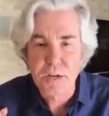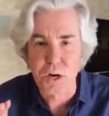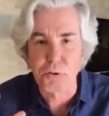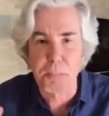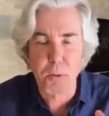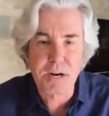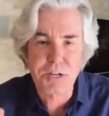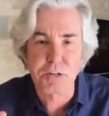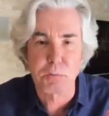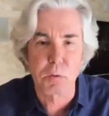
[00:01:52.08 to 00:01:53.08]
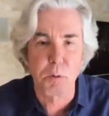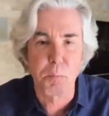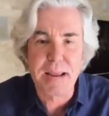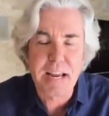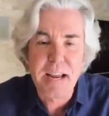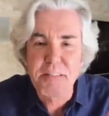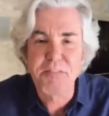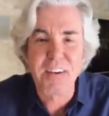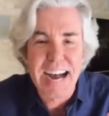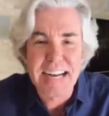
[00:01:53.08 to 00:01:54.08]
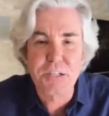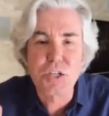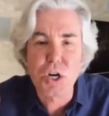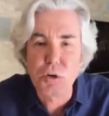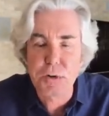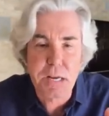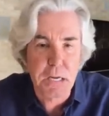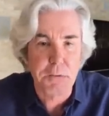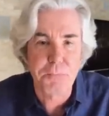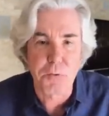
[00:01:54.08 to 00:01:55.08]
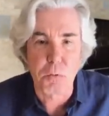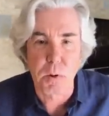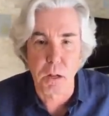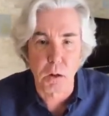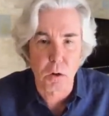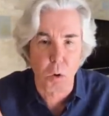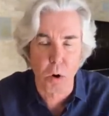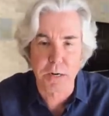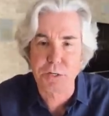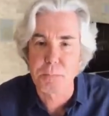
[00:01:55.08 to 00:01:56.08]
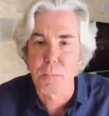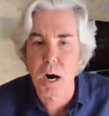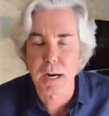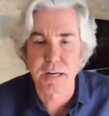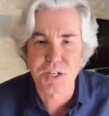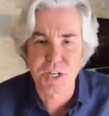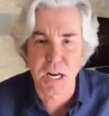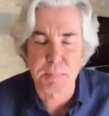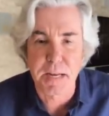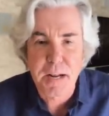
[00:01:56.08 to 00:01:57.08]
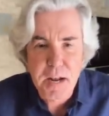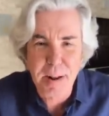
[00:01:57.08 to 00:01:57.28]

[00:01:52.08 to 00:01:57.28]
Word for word: So the pressure will be fine tuning, if you will, according to market sentiment.